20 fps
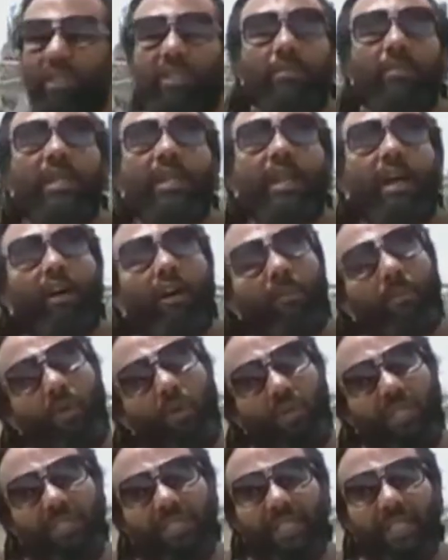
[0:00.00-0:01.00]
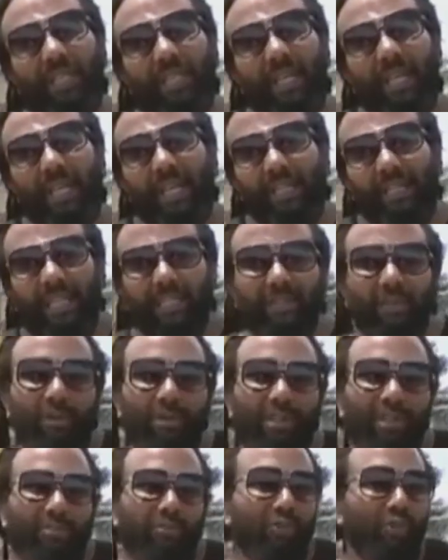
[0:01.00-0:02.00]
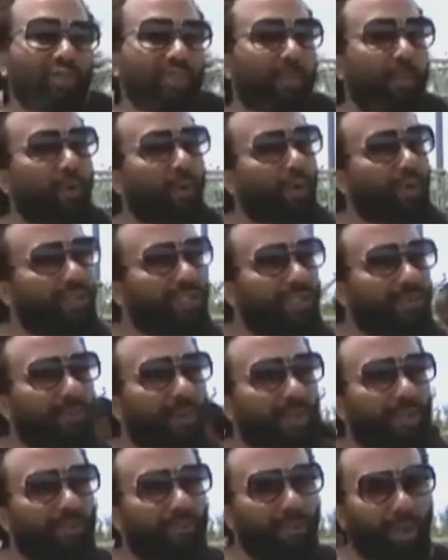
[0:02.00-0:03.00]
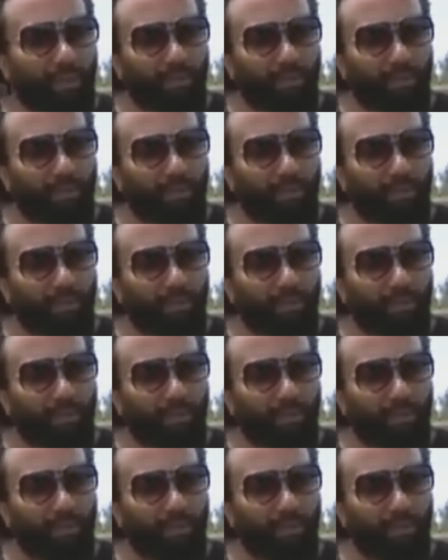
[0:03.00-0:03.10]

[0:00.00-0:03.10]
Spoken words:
rebuild a community, not only through sports, but